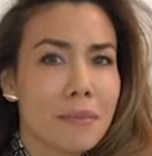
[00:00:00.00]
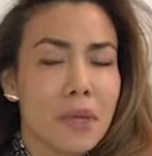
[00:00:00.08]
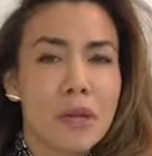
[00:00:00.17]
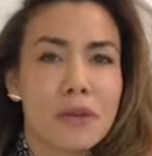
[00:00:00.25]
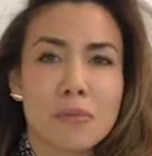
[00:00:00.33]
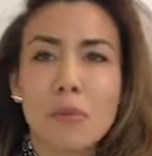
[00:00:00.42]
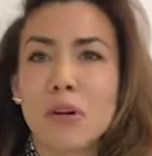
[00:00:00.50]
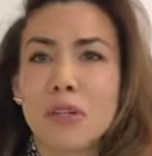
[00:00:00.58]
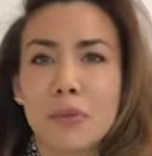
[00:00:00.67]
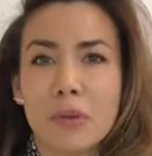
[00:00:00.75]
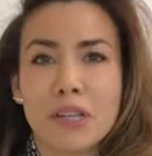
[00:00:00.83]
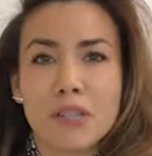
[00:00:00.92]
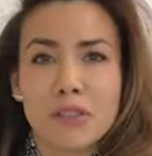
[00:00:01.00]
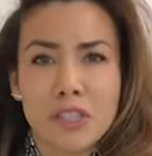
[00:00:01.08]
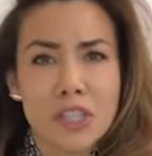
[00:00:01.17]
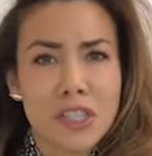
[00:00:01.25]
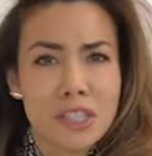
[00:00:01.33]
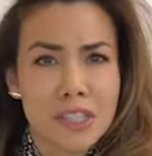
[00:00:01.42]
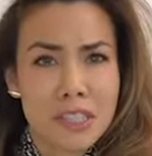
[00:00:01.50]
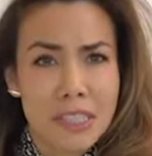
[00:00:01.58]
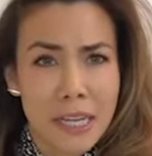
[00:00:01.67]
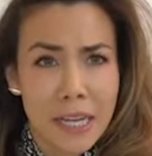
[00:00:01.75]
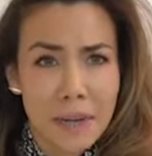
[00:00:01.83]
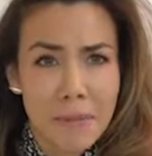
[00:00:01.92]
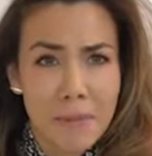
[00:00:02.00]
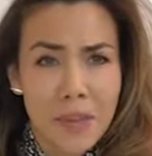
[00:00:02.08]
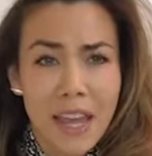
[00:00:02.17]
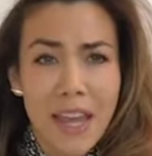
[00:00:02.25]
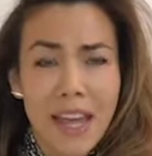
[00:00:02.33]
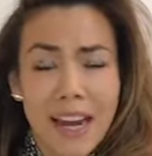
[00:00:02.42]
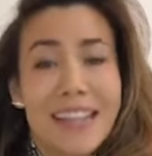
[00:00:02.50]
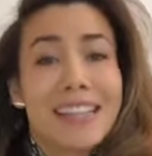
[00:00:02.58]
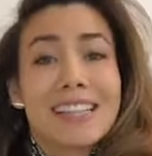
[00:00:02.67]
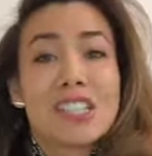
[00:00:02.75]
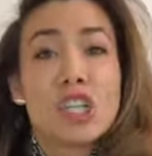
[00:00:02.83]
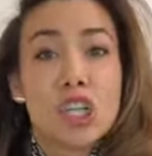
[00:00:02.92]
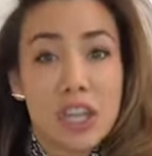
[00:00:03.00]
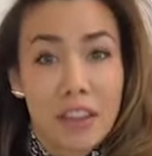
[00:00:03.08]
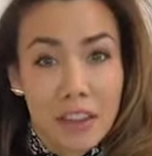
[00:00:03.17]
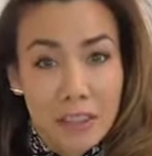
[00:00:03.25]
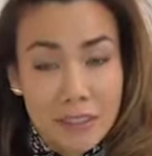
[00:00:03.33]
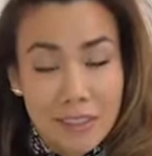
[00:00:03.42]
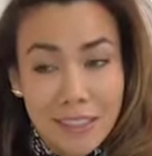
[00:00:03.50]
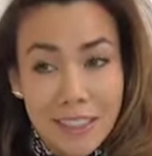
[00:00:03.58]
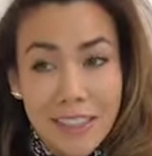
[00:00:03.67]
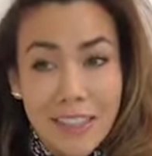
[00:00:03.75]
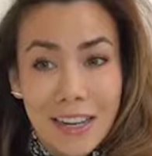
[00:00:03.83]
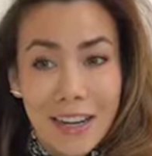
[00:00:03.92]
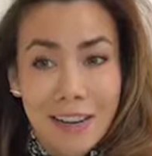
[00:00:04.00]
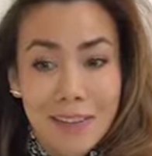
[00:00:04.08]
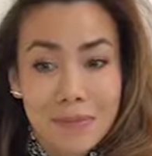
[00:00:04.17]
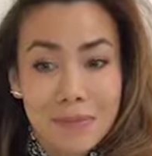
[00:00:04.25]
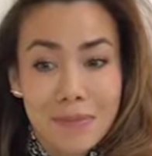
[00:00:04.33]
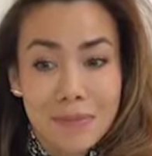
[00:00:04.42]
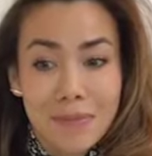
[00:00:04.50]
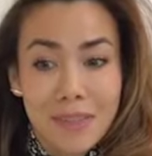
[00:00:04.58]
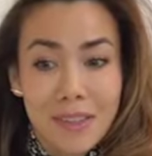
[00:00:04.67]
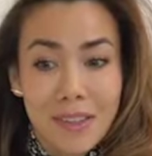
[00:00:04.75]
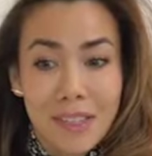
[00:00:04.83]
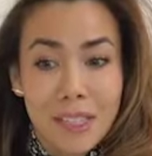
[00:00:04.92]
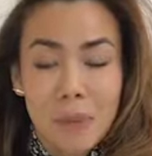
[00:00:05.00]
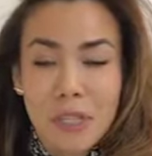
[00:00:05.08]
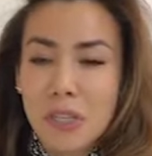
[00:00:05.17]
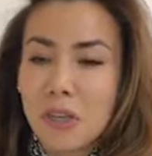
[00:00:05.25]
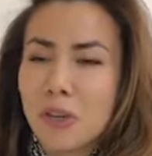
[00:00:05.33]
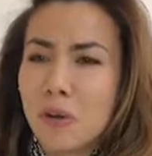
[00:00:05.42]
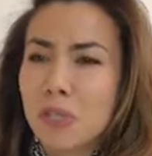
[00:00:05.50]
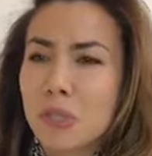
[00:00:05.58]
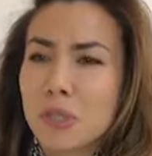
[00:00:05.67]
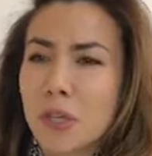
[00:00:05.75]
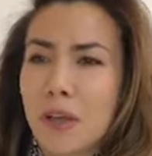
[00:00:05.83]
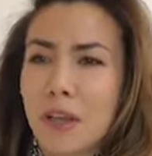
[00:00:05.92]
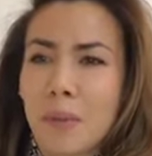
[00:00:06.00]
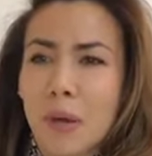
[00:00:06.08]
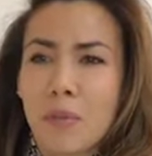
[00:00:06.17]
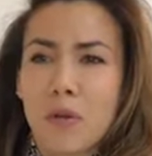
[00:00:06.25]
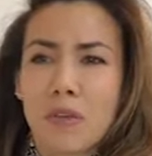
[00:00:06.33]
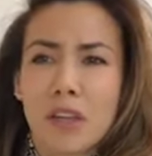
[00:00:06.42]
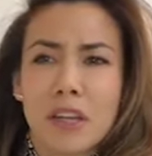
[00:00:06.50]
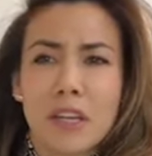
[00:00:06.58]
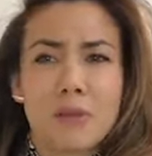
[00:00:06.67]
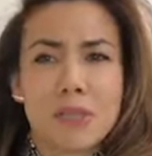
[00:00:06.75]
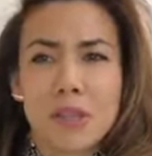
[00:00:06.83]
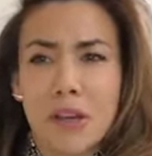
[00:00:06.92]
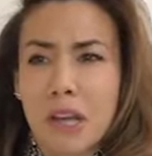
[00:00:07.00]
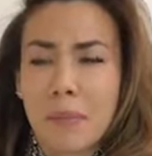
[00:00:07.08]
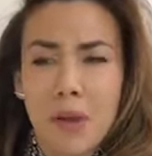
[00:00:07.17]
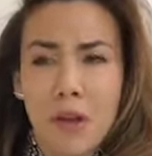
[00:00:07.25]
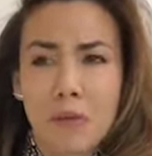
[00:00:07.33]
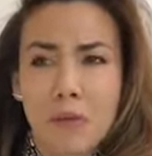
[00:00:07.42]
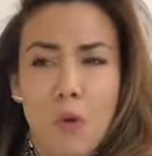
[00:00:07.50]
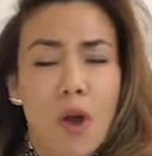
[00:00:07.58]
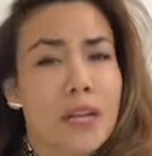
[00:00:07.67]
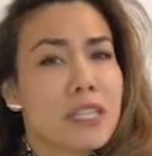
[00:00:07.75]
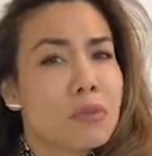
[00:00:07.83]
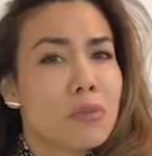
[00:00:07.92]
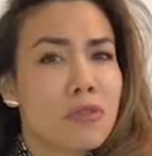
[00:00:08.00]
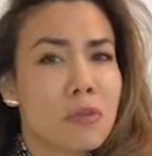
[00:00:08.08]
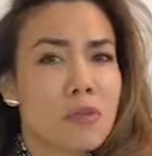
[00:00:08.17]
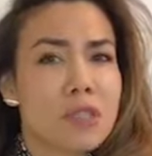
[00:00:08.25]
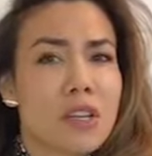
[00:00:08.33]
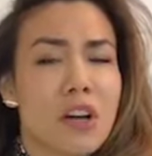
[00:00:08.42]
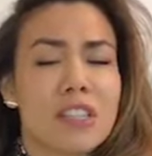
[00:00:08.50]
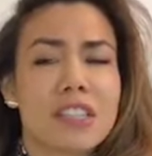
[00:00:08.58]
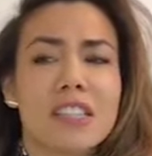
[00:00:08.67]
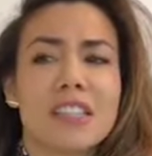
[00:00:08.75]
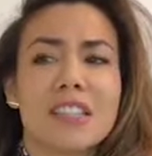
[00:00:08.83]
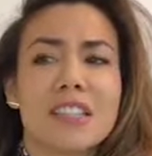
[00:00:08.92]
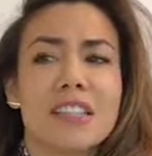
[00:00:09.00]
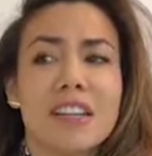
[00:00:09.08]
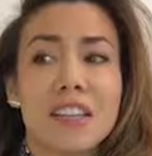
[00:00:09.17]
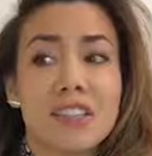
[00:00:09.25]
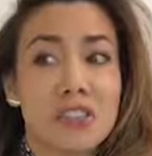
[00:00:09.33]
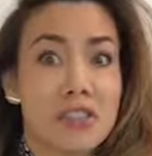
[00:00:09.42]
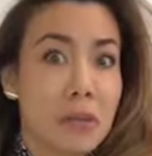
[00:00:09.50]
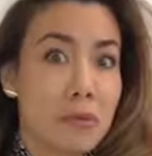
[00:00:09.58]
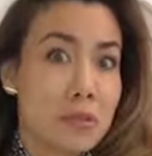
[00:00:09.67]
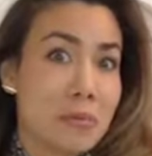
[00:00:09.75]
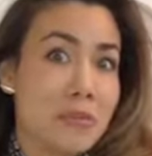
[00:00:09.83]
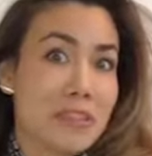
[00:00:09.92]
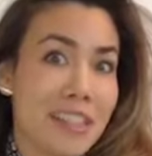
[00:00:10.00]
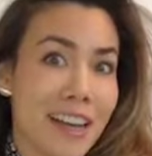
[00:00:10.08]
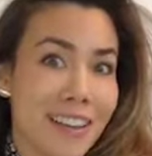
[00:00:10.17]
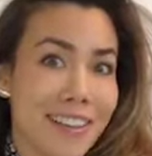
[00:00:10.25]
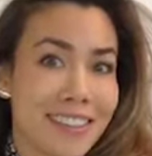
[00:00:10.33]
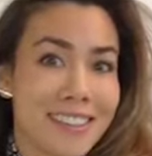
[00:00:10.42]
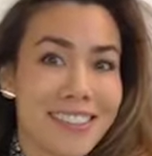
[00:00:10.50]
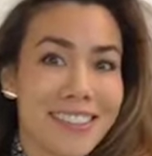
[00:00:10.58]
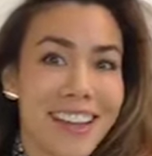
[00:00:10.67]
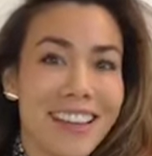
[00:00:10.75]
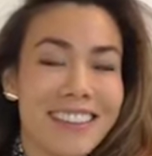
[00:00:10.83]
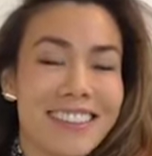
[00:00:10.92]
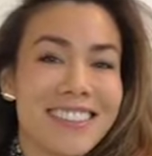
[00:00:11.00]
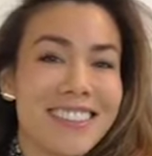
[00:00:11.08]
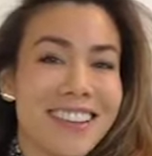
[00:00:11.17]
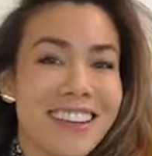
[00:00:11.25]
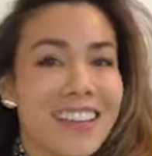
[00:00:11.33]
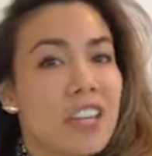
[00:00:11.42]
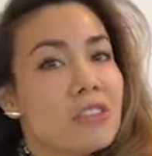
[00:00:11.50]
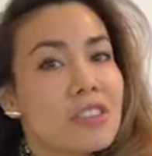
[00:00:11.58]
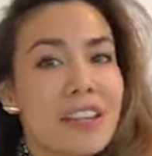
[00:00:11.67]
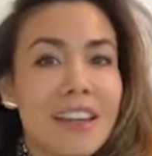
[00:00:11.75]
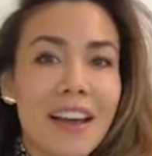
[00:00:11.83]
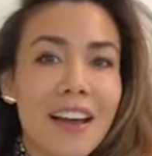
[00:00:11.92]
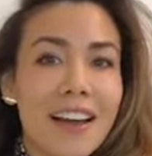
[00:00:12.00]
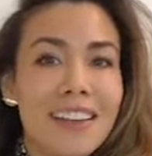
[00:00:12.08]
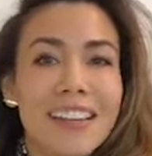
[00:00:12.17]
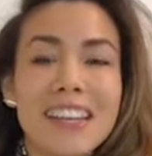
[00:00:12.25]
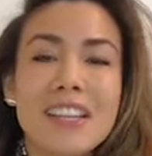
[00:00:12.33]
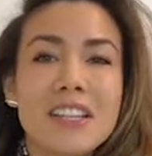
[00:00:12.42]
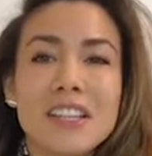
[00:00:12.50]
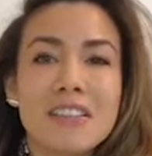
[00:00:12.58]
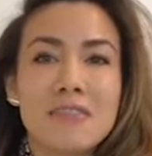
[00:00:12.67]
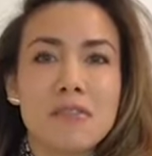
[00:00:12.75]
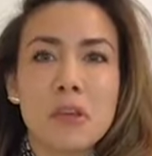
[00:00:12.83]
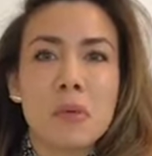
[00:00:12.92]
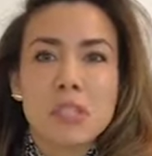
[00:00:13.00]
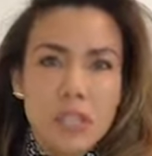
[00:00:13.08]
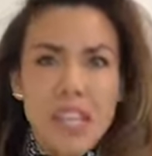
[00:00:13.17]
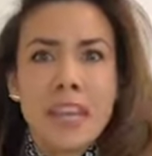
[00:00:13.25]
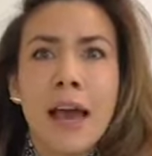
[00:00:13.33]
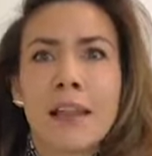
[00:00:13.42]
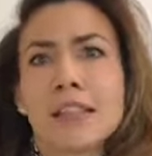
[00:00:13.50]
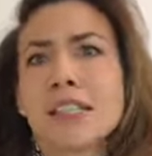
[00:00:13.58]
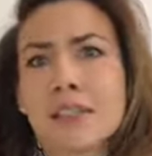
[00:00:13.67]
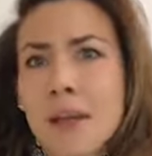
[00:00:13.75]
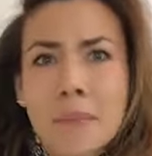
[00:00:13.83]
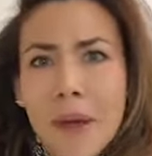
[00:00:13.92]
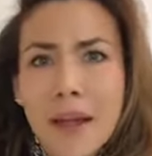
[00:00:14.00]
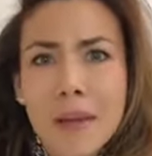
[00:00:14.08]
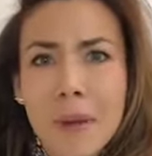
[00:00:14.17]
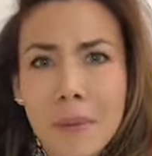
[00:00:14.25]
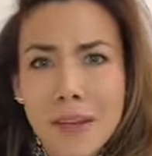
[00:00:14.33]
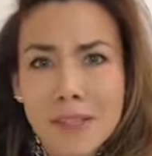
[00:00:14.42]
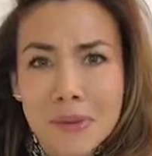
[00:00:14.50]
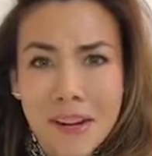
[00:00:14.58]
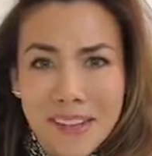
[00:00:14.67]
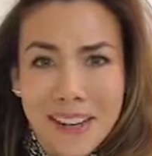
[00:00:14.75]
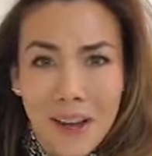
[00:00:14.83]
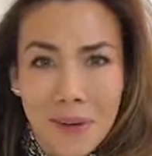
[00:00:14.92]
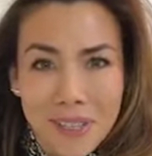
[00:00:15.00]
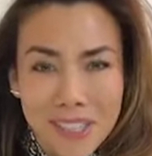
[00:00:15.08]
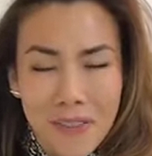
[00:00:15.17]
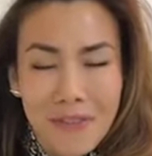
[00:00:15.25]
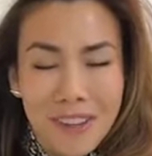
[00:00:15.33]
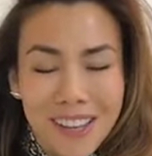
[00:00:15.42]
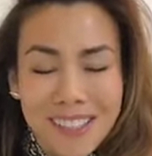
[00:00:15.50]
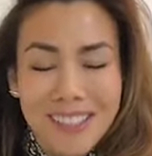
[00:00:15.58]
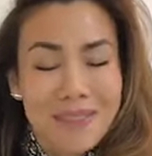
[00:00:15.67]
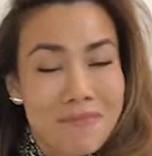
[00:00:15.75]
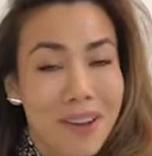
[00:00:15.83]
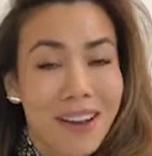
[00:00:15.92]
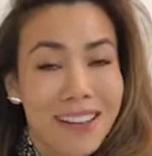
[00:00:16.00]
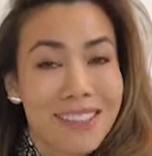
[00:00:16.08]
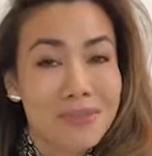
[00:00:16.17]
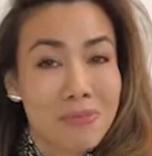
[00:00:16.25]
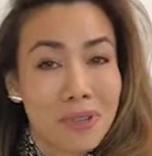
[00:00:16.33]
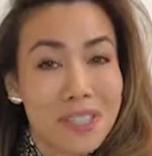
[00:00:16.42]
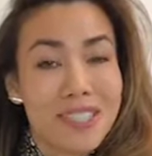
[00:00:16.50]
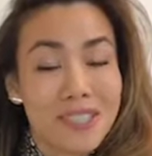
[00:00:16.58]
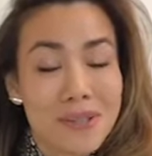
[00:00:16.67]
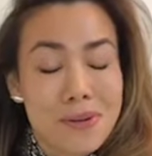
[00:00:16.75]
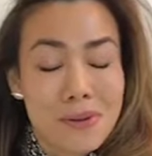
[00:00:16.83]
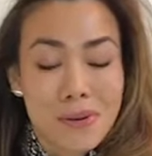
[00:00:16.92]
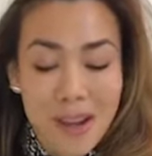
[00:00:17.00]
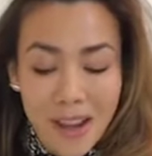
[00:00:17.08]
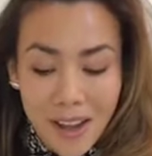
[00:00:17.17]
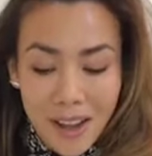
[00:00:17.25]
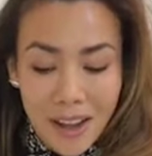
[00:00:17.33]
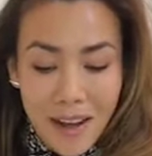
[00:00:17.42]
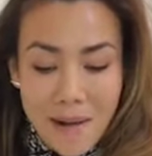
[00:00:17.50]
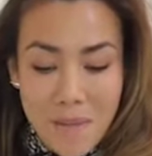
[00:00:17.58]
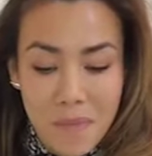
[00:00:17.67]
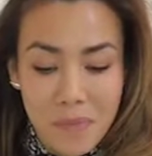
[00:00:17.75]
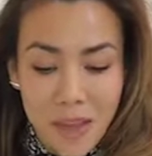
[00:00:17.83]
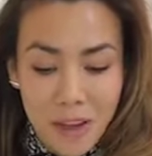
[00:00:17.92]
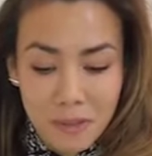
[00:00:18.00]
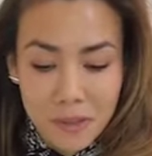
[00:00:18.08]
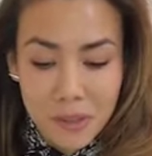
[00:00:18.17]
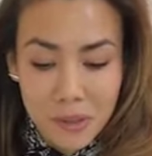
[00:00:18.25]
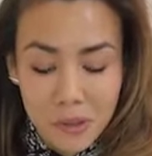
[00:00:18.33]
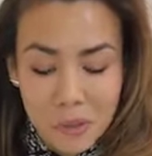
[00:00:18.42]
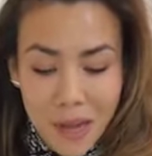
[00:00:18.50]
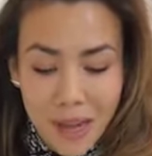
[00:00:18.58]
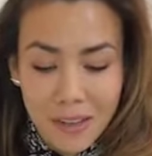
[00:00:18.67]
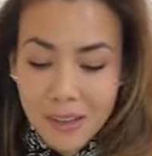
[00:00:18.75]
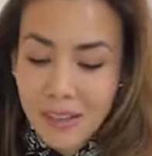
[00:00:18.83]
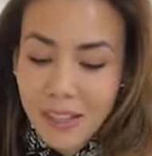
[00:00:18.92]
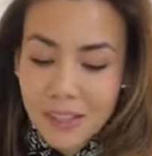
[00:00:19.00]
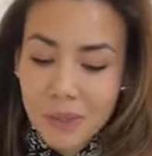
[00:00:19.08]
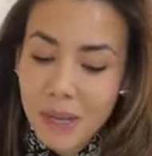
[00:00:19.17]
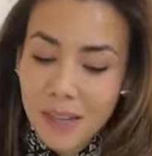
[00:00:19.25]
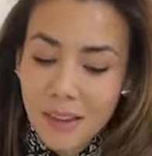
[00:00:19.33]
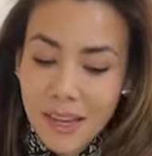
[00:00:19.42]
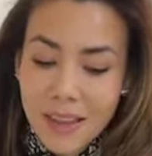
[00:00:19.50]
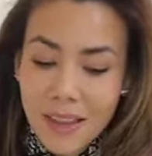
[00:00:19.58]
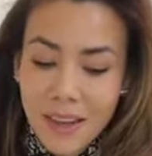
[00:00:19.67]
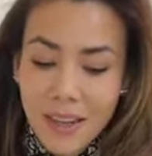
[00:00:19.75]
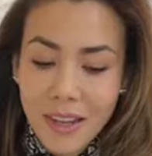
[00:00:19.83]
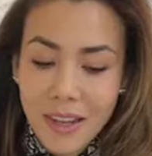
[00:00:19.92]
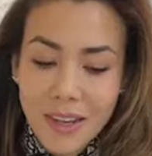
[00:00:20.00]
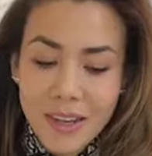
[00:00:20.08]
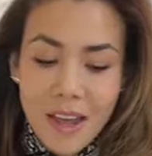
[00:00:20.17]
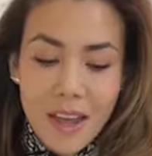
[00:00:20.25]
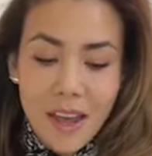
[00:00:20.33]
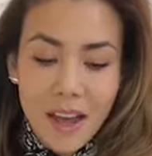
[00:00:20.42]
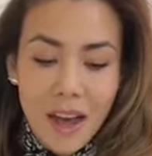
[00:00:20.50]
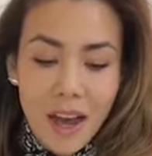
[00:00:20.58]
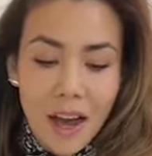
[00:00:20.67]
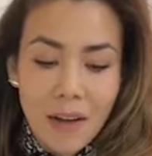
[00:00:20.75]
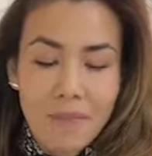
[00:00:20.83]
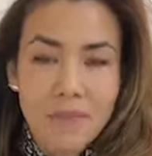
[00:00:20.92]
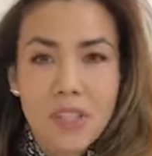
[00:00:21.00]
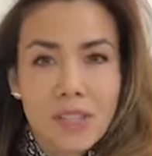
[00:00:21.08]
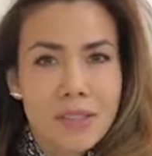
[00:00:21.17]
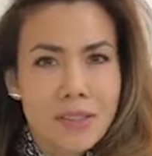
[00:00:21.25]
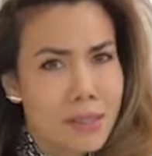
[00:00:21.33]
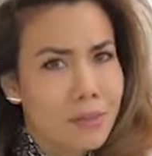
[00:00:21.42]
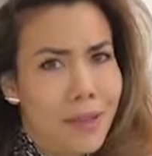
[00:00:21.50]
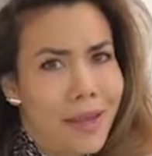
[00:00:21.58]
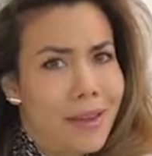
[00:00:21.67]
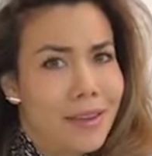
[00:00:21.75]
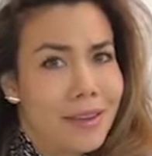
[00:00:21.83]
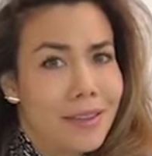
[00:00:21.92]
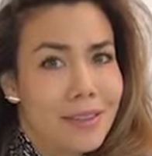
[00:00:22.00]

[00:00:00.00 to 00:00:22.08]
Peter's more into Rachel than she is into him, and I think that's a good thing. Especially, you know, she was talking about moving and he was talking about wanting to move from Wisconsin and she's like, would you move to Dallas? And he was like, yeah, like he wasn't like, yeah, I'm packing my bags right now, which I feel like some guys would do ever so dramatically. And so I like that he doesn't seem like